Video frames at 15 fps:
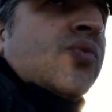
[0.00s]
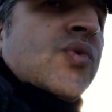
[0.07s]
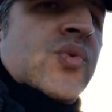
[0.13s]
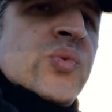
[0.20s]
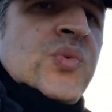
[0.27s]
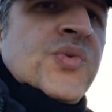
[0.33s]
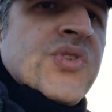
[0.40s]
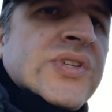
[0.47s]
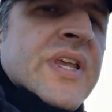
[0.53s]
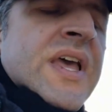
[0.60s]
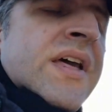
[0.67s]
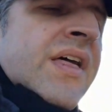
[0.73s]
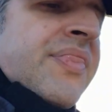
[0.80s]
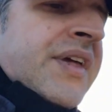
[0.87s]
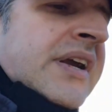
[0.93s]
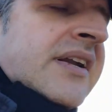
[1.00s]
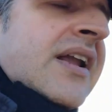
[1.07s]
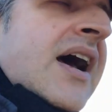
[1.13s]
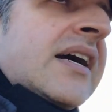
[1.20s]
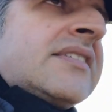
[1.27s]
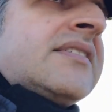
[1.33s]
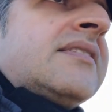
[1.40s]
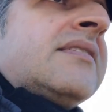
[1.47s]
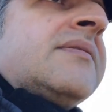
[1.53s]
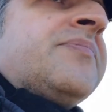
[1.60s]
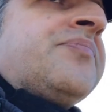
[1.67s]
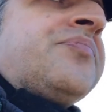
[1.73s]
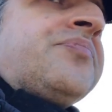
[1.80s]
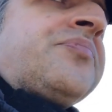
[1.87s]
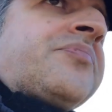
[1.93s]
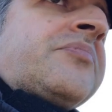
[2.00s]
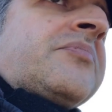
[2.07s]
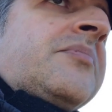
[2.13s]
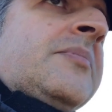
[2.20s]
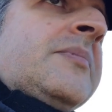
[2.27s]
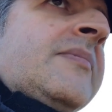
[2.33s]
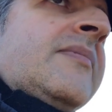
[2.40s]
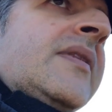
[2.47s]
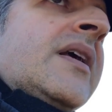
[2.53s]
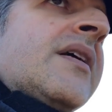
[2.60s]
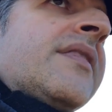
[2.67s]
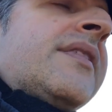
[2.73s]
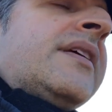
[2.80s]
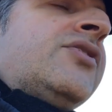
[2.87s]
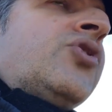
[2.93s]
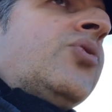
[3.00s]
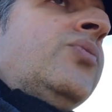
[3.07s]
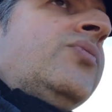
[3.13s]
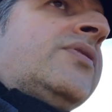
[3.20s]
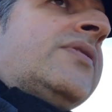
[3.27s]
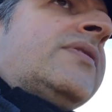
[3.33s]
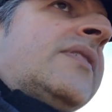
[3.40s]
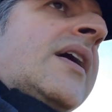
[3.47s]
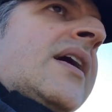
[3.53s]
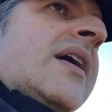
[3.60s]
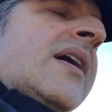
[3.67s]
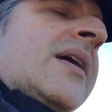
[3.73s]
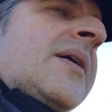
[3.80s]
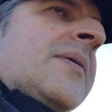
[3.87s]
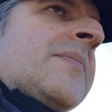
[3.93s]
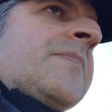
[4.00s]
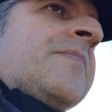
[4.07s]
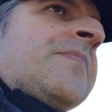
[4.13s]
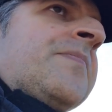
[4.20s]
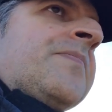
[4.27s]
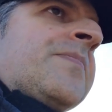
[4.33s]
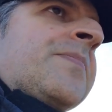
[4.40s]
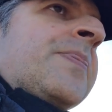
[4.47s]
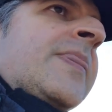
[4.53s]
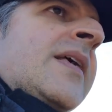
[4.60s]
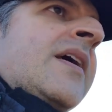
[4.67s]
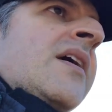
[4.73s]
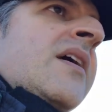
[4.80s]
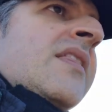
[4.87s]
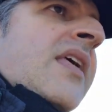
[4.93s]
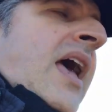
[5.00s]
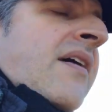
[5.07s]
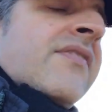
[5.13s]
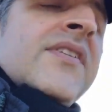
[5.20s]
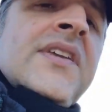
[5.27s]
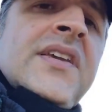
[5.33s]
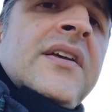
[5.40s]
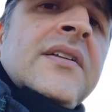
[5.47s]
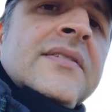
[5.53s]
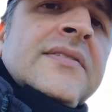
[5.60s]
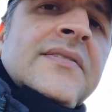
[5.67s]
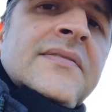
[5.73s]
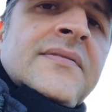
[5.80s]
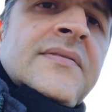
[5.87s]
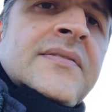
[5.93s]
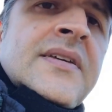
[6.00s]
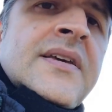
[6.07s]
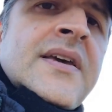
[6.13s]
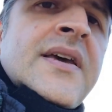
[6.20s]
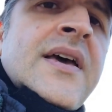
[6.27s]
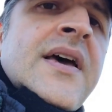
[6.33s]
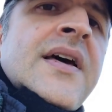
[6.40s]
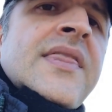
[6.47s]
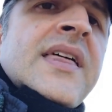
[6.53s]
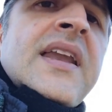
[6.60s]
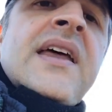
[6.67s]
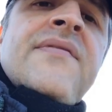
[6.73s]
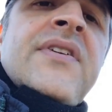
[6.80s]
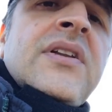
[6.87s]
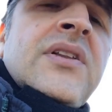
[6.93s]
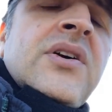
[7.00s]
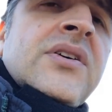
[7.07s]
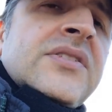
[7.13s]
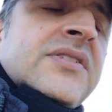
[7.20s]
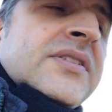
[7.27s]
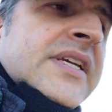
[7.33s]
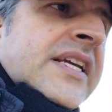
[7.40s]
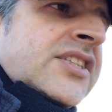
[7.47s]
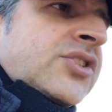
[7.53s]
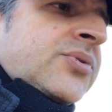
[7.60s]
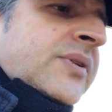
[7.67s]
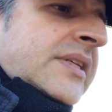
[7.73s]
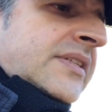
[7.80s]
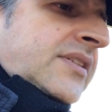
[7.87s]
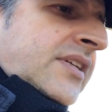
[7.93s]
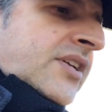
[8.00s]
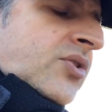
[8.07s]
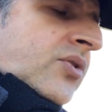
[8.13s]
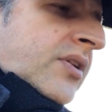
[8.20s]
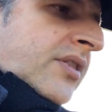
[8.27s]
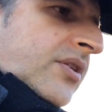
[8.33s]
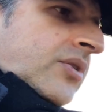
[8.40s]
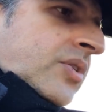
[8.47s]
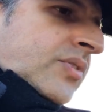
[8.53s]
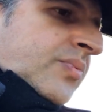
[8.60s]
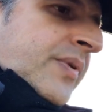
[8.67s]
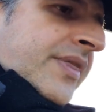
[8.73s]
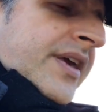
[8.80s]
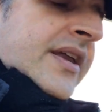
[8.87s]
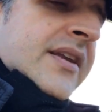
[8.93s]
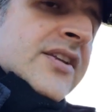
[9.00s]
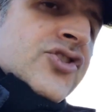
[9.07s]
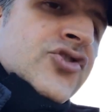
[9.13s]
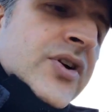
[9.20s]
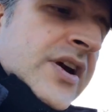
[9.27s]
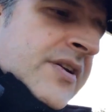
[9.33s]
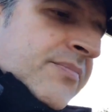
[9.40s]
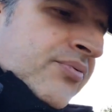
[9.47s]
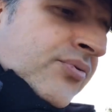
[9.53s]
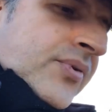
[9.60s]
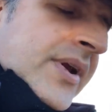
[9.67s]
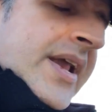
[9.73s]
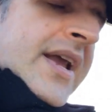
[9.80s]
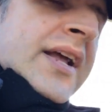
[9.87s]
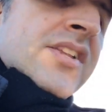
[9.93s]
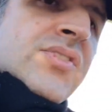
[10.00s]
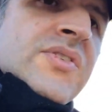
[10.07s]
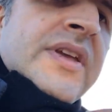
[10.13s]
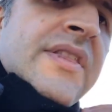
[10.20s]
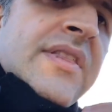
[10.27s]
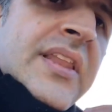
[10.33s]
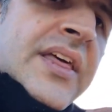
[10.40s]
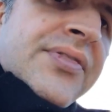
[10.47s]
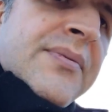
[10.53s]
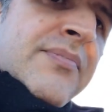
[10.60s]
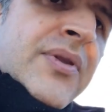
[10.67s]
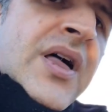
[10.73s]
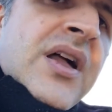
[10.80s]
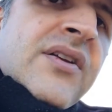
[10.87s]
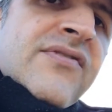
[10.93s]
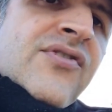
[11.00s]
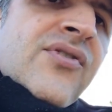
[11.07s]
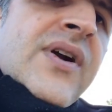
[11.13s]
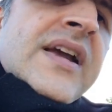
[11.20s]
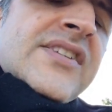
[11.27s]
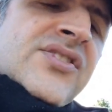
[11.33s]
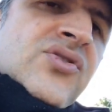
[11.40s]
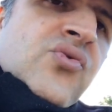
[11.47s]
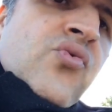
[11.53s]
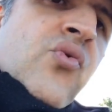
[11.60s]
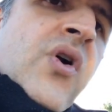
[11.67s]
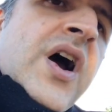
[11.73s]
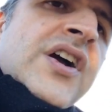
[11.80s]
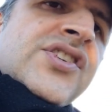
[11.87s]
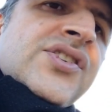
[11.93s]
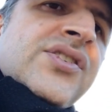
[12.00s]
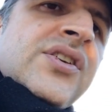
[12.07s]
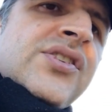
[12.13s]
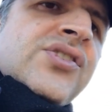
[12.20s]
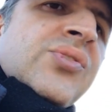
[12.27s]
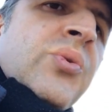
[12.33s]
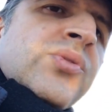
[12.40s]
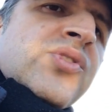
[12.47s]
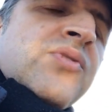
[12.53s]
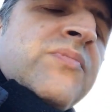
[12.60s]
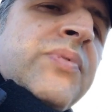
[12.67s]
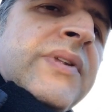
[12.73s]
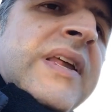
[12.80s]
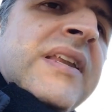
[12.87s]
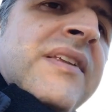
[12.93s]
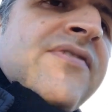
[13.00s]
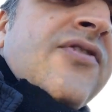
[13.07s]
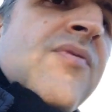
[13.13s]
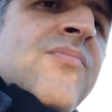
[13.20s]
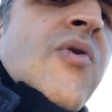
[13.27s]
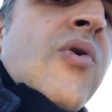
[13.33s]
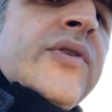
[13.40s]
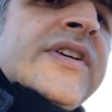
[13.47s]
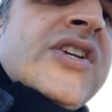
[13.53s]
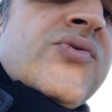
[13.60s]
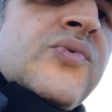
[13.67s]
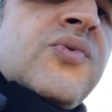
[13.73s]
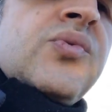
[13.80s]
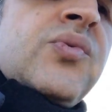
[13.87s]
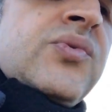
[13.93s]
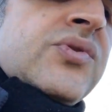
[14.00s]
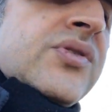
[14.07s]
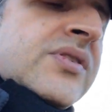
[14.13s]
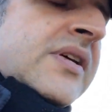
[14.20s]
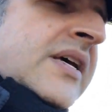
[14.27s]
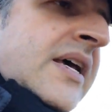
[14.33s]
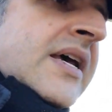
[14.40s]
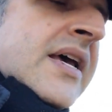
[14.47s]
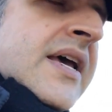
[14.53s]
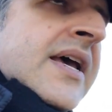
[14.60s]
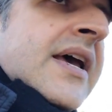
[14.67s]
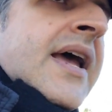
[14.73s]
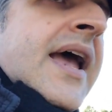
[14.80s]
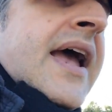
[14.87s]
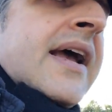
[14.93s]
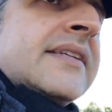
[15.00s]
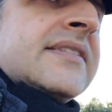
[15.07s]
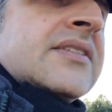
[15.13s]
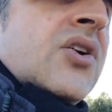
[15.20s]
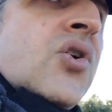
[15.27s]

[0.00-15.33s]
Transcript: wounds that they're not, they don't, um, they haven't healed. They never looked into it in order to look within and try to pray and so can let the blood of Christ wash their souls completely from all these wounds. And